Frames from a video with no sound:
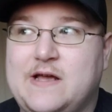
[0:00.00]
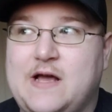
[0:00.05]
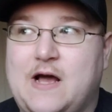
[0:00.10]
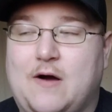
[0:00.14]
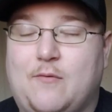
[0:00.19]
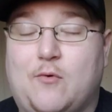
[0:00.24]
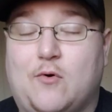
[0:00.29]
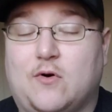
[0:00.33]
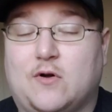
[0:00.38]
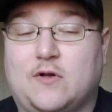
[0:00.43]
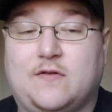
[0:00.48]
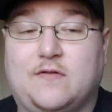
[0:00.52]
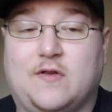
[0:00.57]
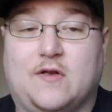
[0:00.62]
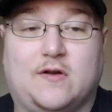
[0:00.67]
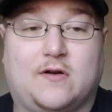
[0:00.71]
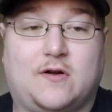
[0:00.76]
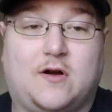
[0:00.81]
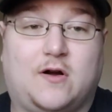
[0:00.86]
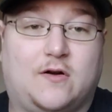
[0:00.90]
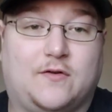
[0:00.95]
won't
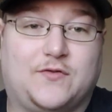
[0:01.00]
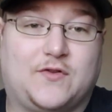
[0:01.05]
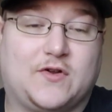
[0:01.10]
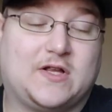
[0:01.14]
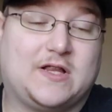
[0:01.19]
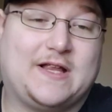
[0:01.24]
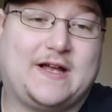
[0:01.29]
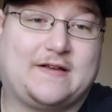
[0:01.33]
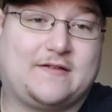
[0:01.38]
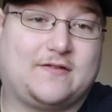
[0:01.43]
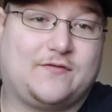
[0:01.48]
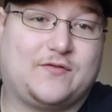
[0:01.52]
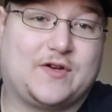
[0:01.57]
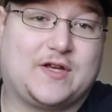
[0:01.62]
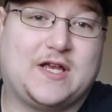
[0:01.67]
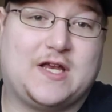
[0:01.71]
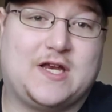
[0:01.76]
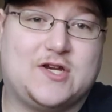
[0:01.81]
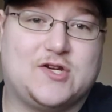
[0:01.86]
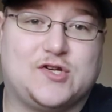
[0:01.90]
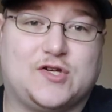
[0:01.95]
call it the
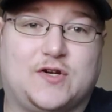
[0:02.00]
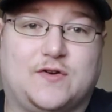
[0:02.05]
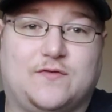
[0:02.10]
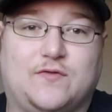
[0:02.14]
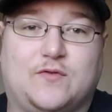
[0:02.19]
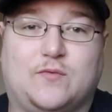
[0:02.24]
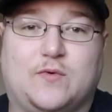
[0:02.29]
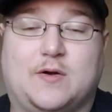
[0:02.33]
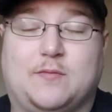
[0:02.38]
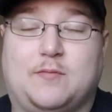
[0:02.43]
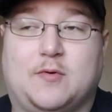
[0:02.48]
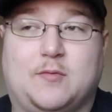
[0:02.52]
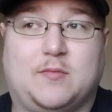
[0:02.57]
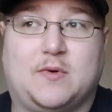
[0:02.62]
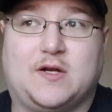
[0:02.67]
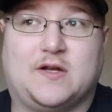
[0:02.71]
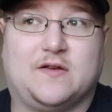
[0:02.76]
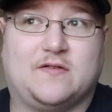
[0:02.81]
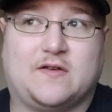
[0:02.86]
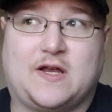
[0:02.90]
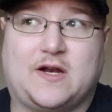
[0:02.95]
classification of the weapon,
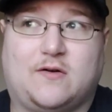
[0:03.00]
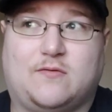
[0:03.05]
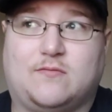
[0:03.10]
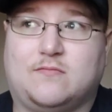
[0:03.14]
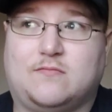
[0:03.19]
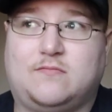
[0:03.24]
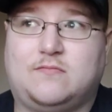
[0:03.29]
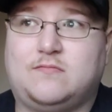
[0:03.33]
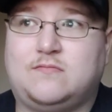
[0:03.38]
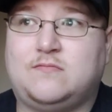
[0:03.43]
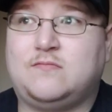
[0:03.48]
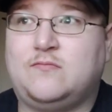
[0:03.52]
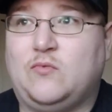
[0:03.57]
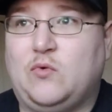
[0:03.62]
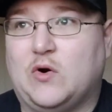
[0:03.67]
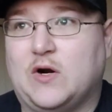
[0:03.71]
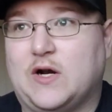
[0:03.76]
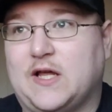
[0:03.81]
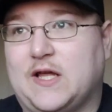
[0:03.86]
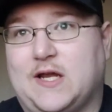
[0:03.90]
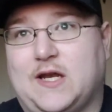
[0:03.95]
because I don't
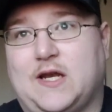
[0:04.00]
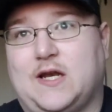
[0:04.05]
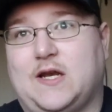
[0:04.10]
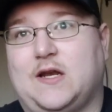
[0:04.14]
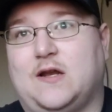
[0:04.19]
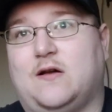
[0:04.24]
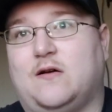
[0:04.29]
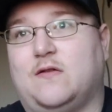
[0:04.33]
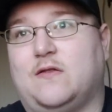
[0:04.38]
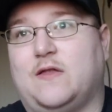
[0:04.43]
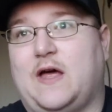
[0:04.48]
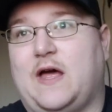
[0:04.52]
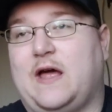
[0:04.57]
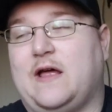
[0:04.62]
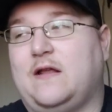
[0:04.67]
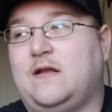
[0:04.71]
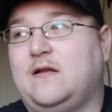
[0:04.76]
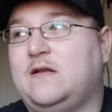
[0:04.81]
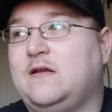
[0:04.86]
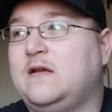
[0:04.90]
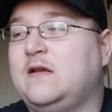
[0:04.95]
want to get into all
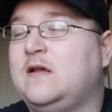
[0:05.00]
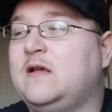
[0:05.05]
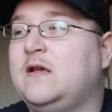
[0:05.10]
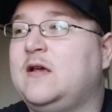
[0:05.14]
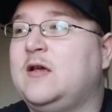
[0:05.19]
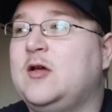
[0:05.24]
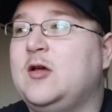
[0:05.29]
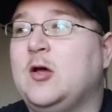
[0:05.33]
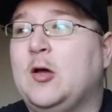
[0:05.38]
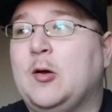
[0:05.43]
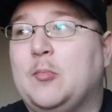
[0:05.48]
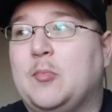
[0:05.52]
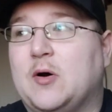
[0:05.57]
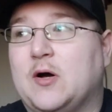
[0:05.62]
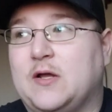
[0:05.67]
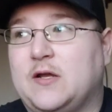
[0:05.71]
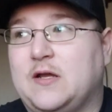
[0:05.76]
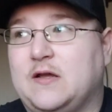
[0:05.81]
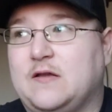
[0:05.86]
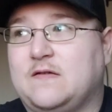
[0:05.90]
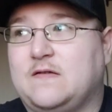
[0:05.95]
that,
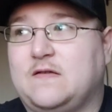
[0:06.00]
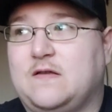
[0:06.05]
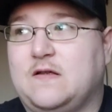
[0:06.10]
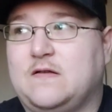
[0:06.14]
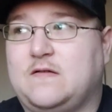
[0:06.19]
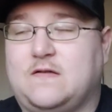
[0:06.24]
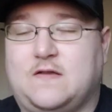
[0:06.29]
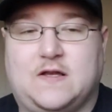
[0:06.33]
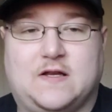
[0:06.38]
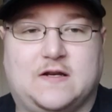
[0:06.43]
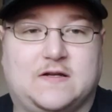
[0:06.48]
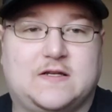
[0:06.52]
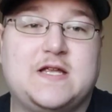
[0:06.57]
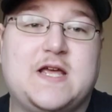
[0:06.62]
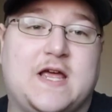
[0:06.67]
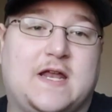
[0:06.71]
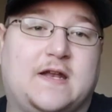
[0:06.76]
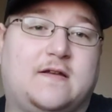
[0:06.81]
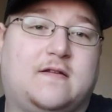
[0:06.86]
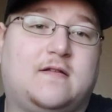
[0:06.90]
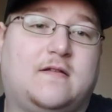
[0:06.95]
but it's the
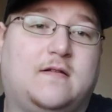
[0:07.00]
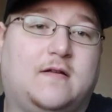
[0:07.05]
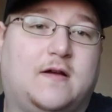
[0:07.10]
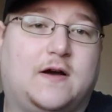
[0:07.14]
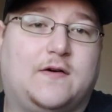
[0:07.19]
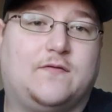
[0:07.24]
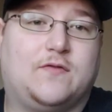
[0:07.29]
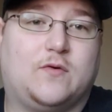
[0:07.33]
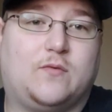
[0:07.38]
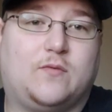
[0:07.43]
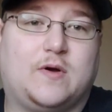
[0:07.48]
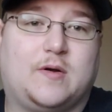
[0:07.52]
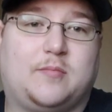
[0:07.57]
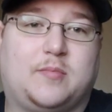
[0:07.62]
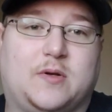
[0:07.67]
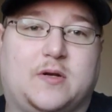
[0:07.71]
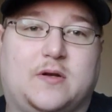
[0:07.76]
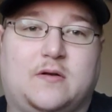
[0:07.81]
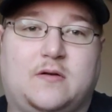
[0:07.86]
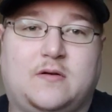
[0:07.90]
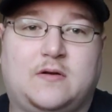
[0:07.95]
intent of the weapon.
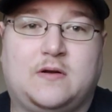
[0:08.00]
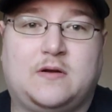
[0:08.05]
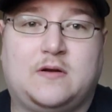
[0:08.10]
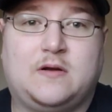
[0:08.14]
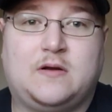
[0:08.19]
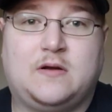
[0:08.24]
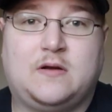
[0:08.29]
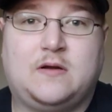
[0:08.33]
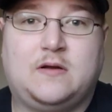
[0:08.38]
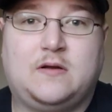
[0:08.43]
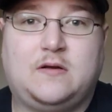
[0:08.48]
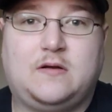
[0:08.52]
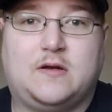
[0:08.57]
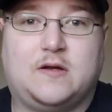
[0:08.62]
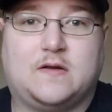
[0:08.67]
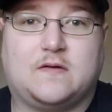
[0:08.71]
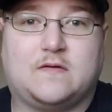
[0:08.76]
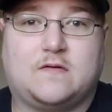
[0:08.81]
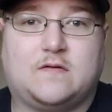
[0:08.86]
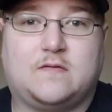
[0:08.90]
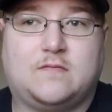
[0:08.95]

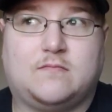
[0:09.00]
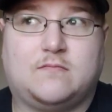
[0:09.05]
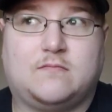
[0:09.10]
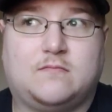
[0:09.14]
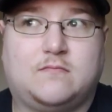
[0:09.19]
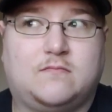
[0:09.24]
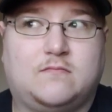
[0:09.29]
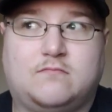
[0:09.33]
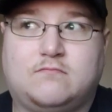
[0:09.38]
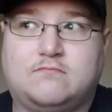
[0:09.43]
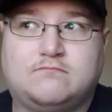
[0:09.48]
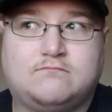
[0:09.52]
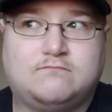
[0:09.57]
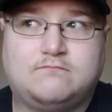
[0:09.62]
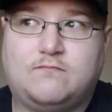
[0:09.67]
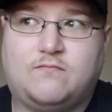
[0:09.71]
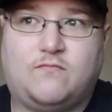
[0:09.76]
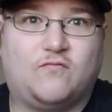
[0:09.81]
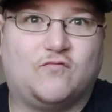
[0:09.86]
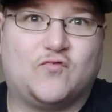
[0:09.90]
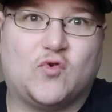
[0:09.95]
It's
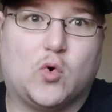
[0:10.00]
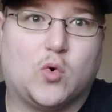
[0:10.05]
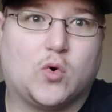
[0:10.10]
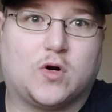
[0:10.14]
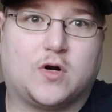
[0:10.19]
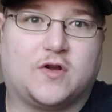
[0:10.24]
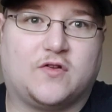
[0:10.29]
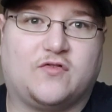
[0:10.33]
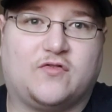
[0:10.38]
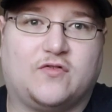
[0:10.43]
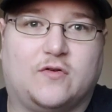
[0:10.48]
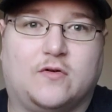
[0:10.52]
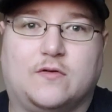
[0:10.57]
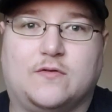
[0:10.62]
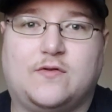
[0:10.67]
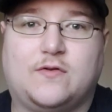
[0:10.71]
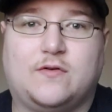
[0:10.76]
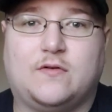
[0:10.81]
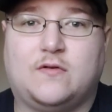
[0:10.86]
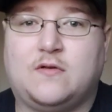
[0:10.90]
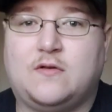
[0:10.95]
for an
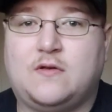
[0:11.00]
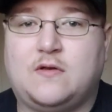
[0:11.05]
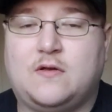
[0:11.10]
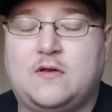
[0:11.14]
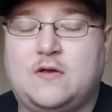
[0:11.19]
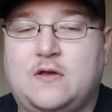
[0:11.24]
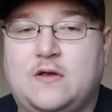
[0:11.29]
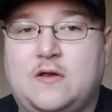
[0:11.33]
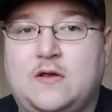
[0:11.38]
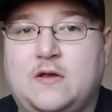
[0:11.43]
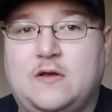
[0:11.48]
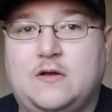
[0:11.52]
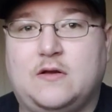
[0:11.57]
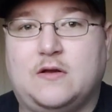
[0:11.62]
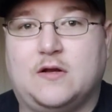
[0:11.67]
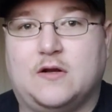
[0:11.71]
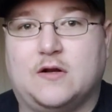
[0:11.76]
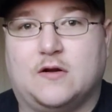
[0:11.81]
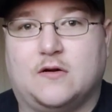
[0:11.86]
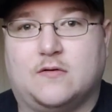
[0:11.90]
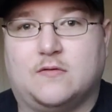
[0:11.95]
assault.
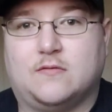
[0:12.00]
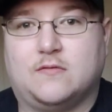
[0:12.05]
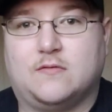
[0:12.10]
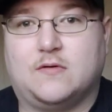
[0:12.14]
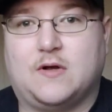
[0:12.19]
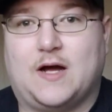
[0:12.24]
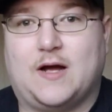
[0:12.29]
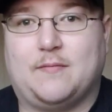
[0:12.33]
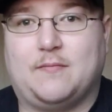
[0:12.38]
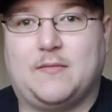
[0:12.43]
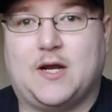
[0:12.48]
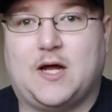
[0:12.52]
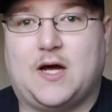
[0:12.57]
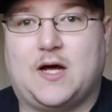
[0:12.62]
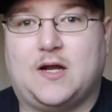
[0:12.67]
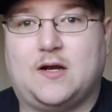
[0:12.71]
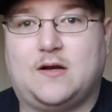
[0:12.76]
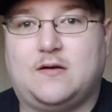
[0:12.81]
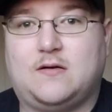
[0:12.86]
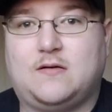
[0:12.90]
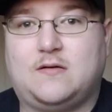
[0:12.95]
You know, I'm
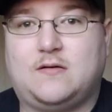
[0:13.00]
not